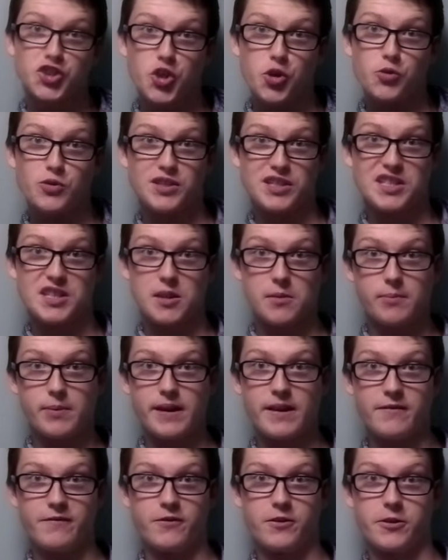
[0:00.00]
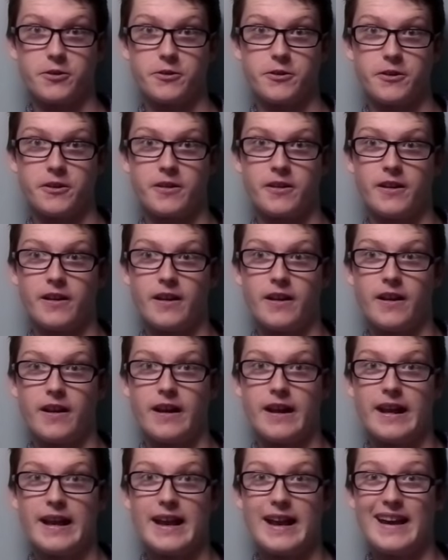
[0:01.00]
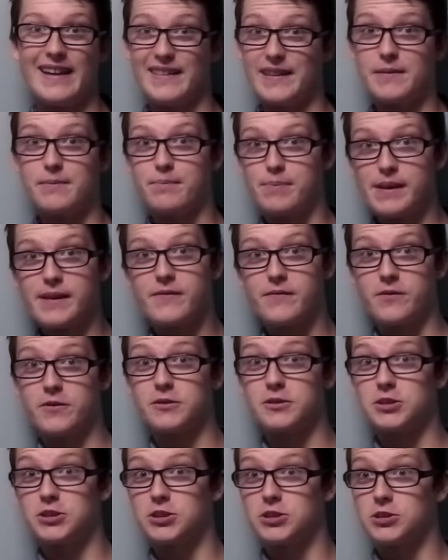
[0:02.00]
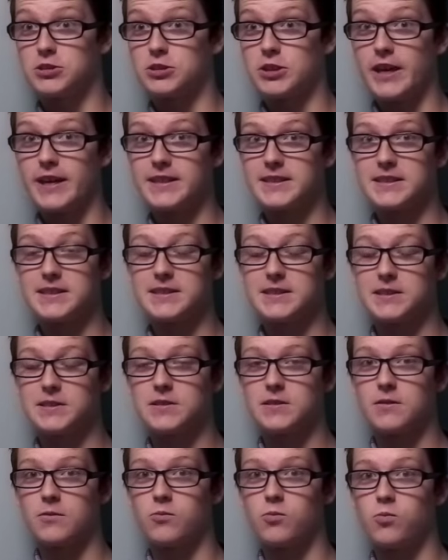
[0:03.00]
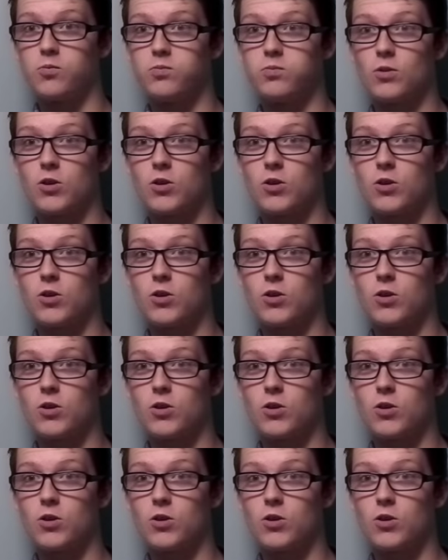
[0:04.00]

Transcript: shoots the Bigfooter. And then Bigfoot chases the